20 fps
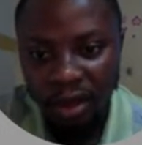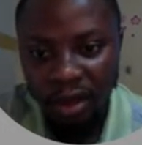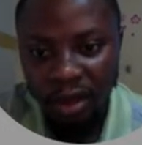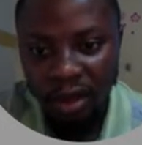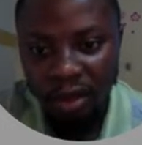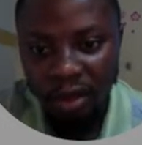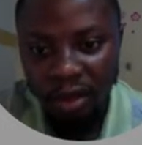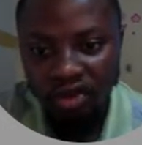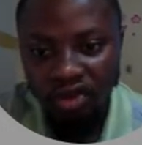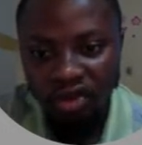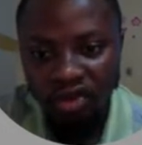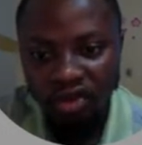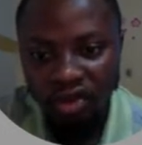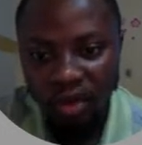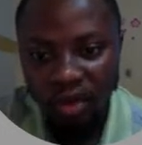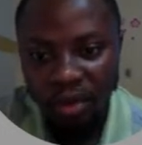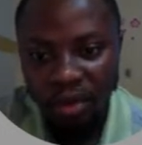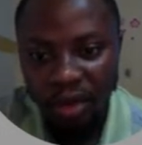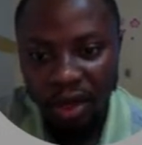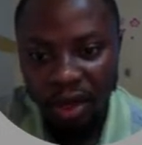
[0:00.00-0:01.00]
You just
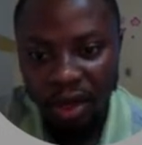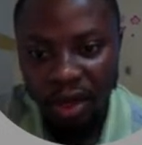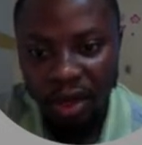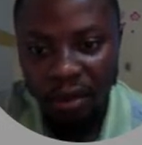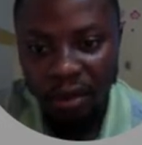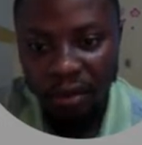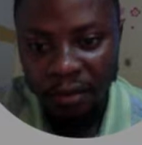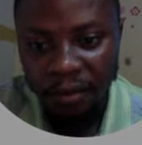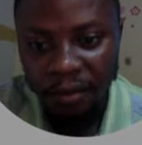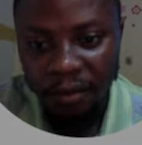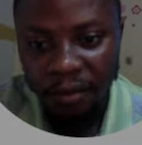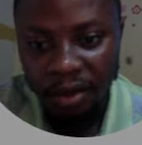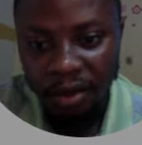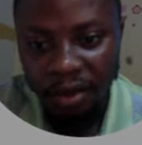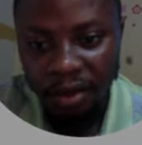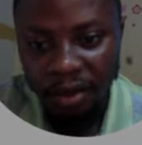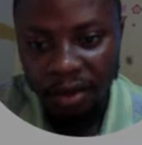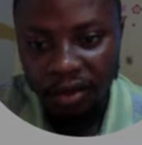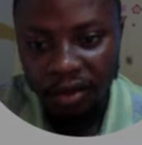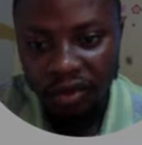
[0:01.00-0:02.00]
come here
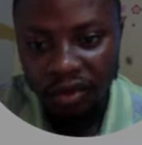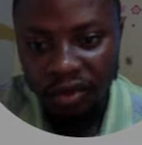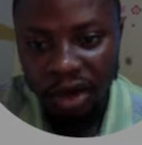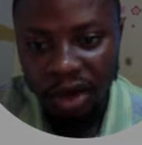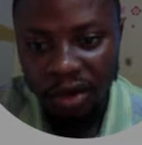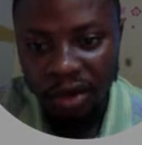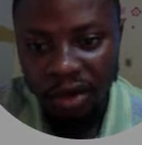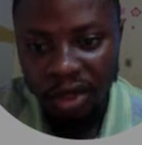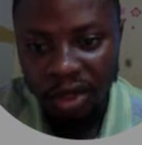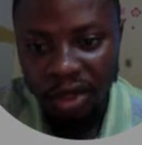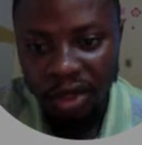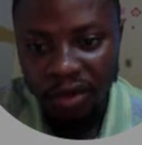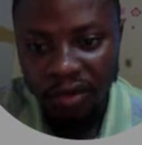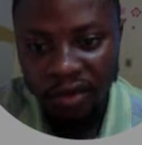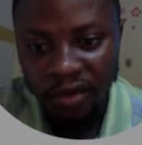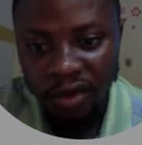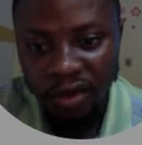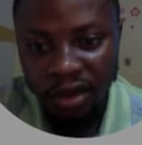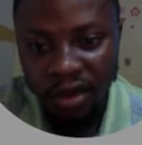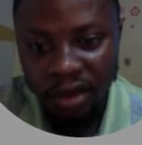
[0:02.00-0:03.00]
to
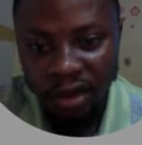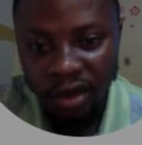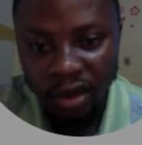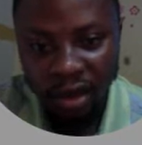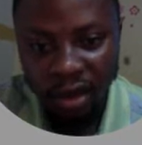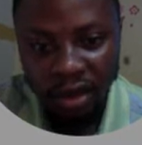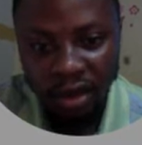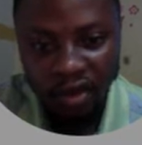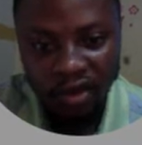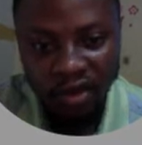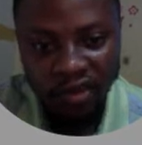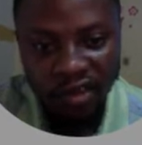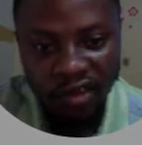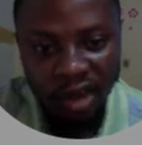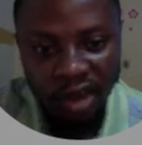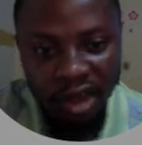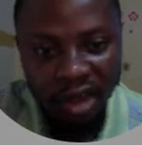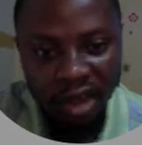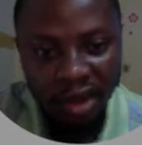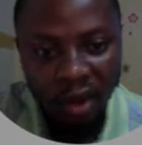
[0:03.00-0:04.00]
countries, you just
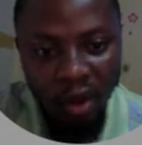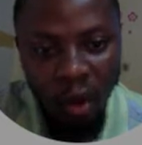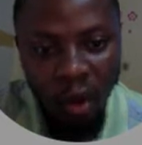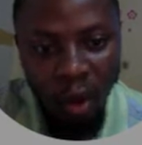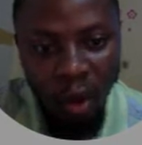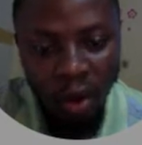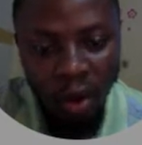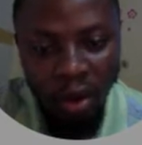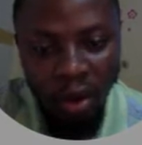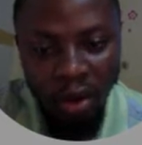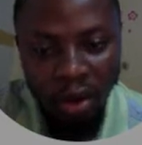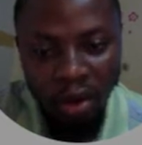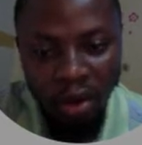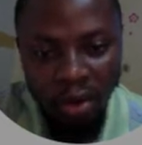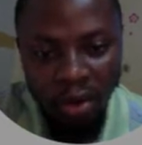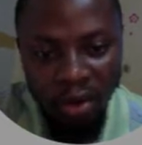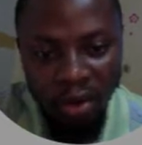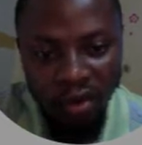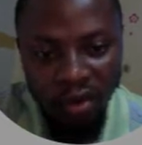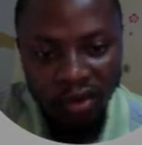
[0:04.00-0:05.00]
select all.
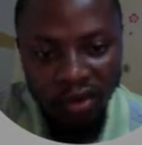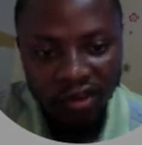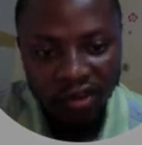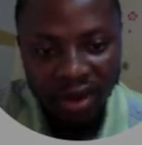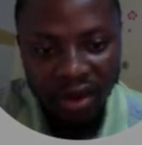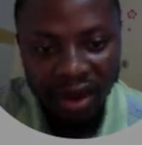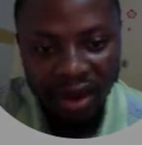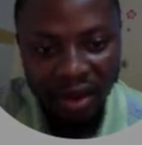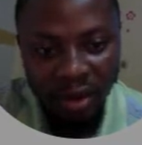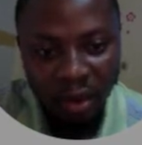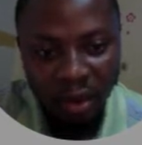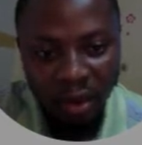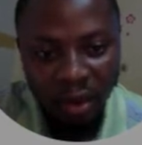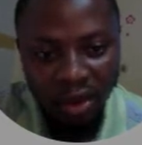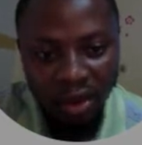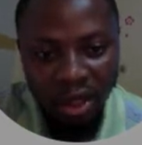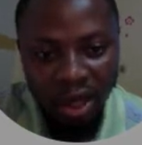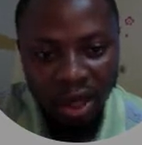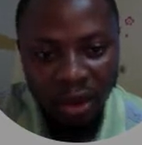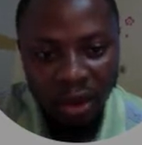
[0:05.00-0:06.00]
You just select all
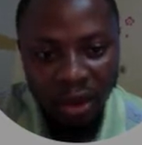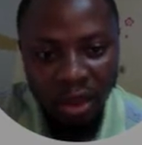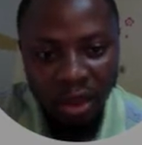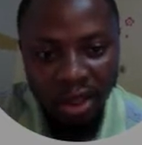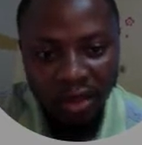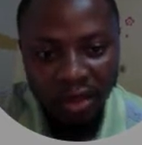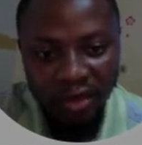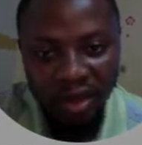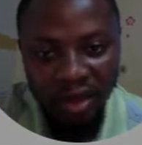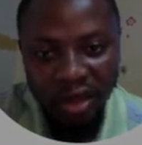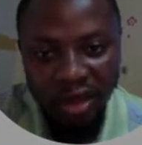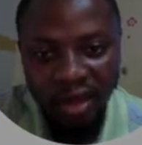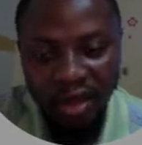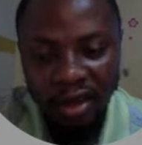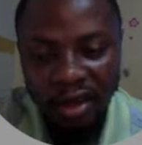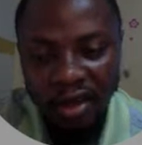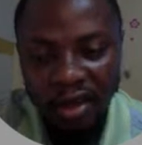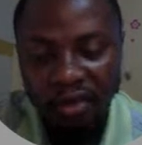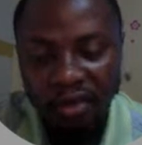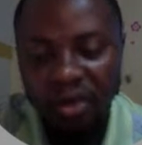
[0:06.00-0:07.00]
the countries.
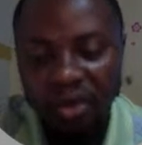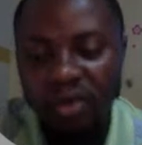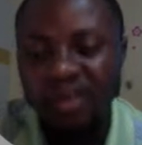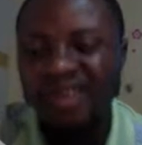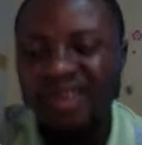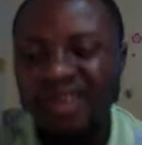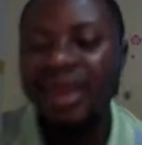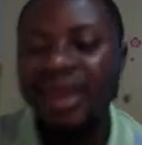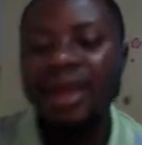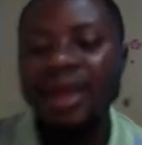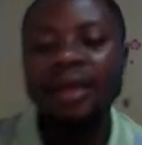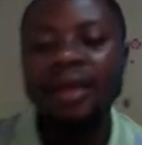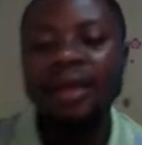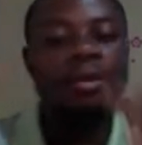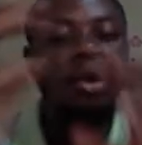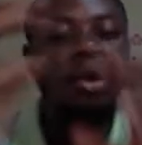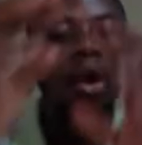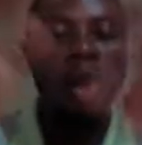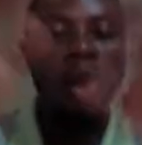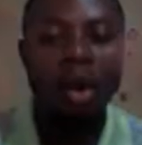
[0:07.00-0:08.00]
It's going to select
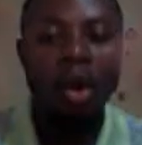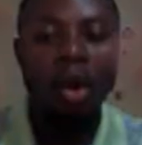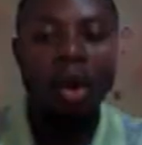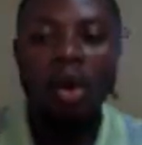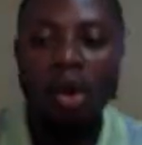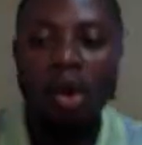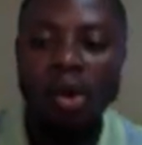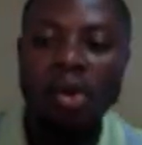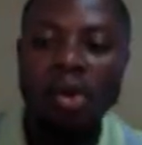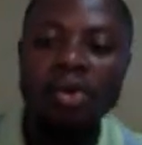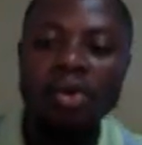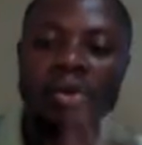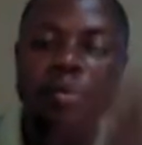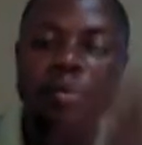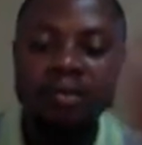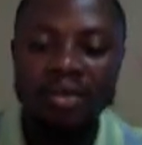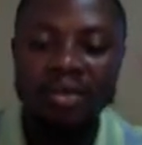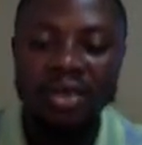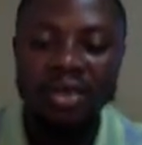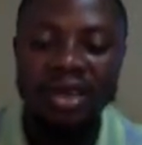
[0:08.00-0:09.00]
all
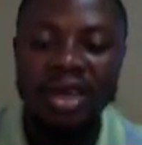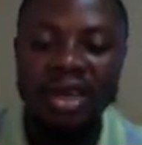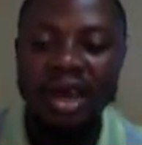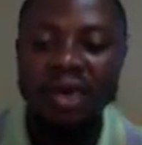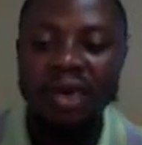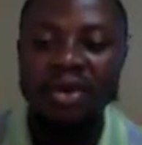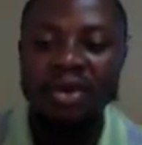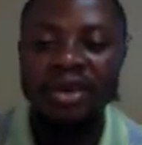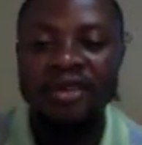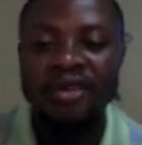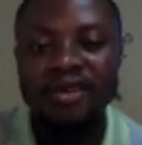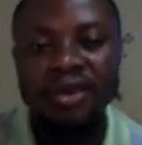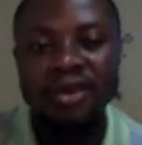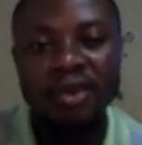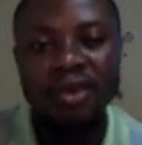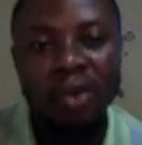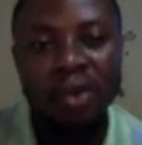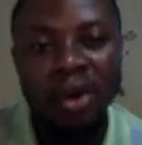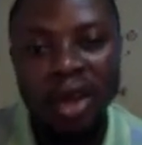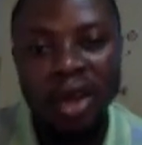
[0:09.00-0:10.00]
the countries in the
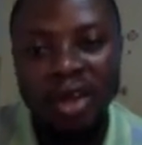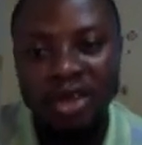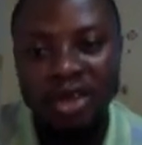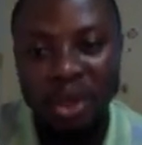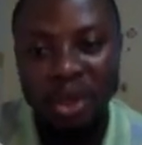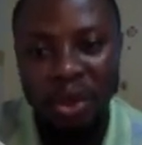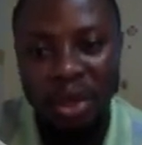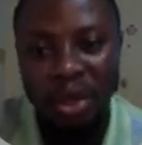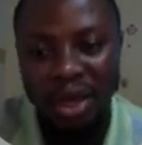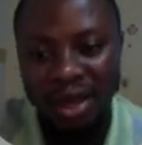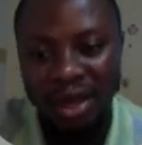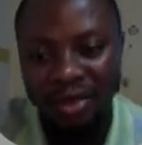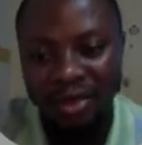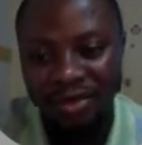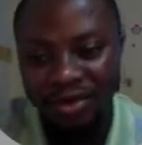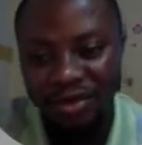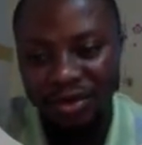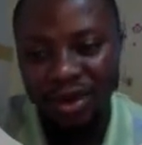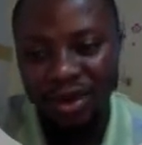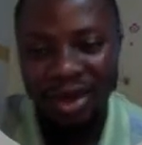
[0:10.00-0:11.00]
world and show your ads
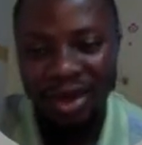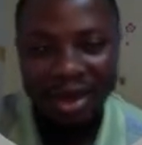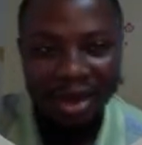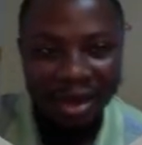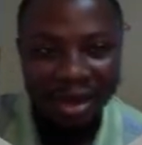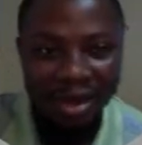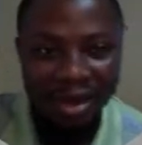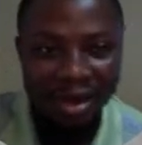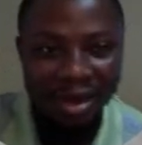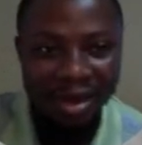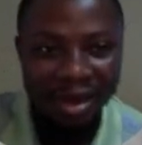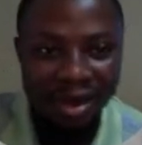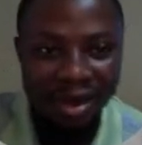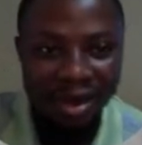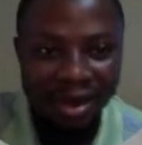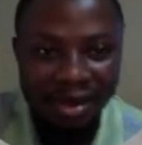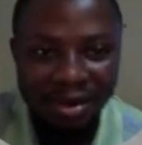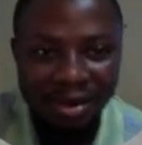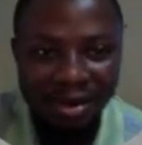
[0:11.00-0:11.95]
to, which